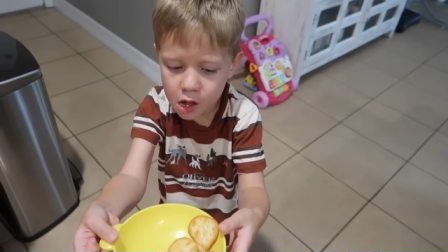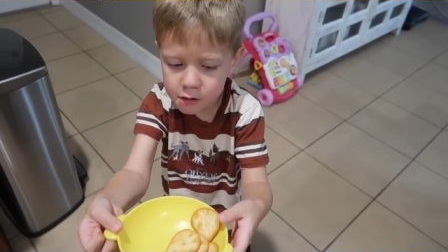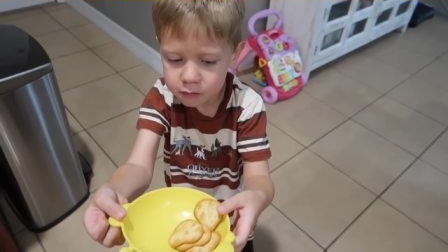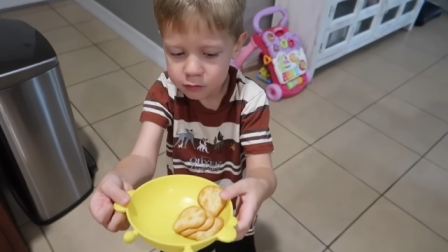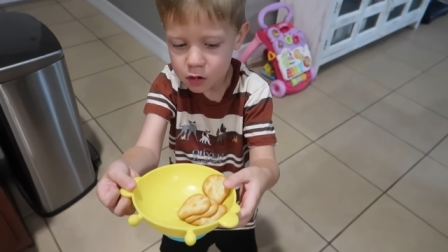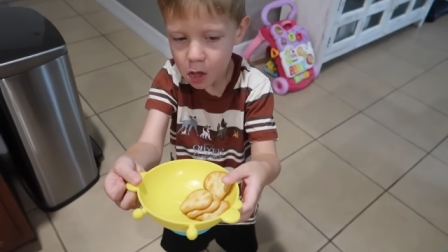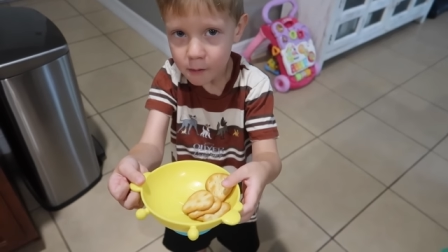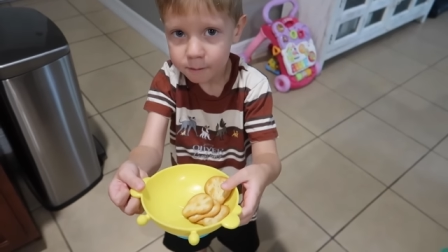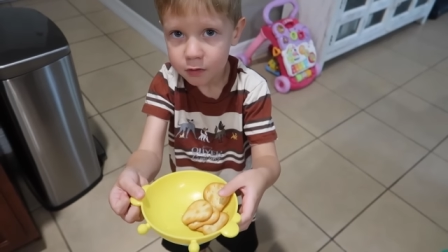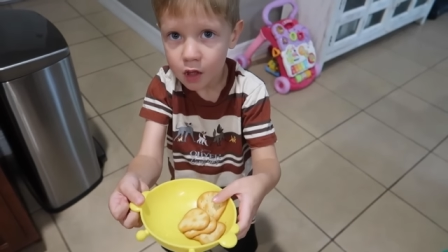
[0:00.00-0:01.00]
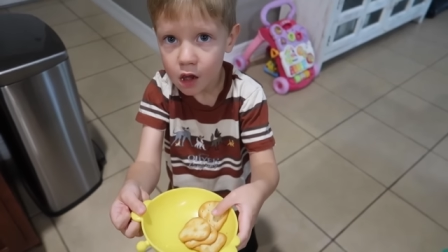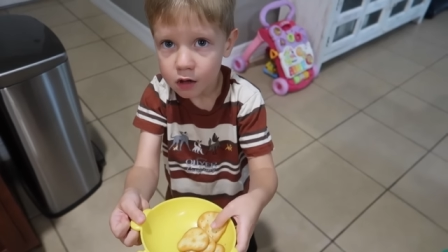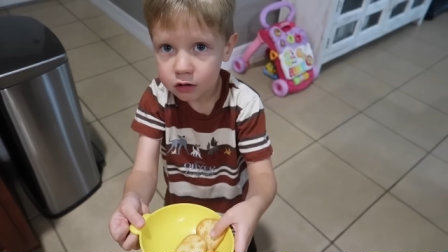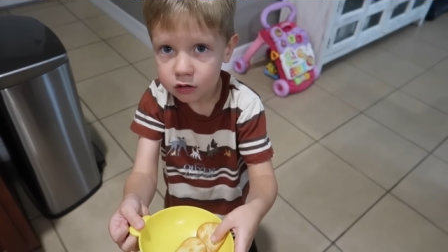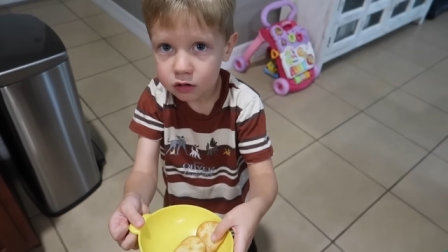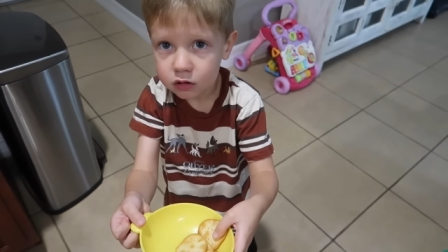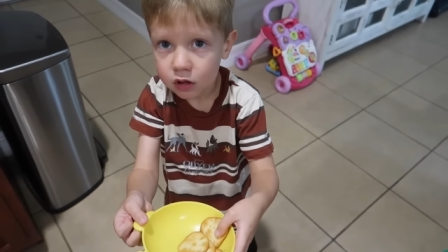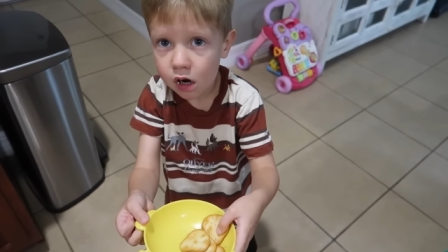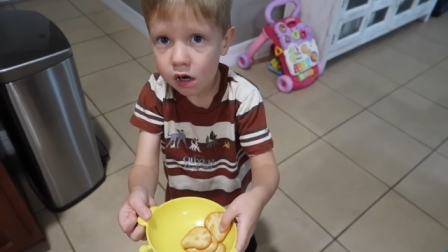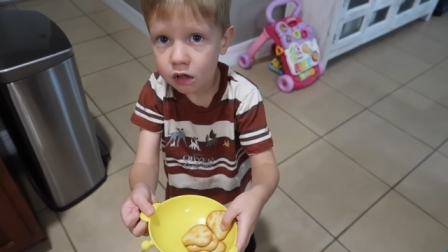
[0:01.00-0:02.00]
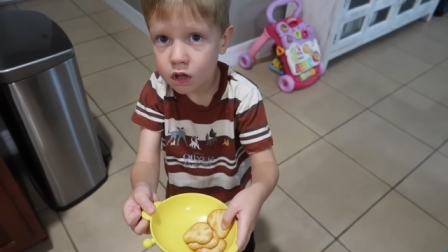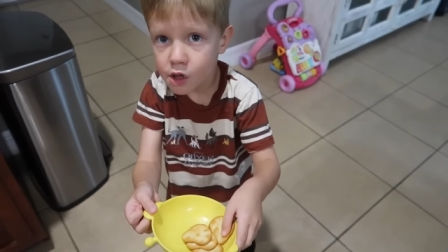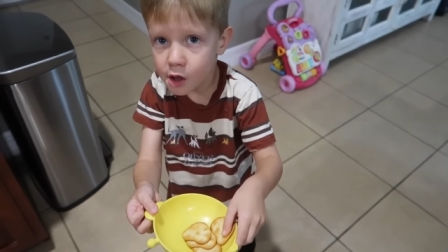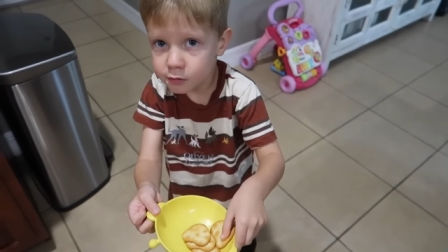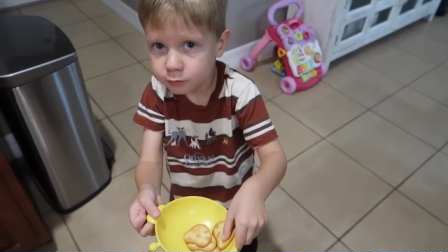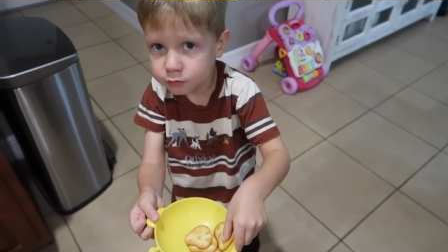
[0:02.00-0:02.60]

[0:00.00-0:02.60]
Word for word: They're pita chips, yeah, but they do look like crackers.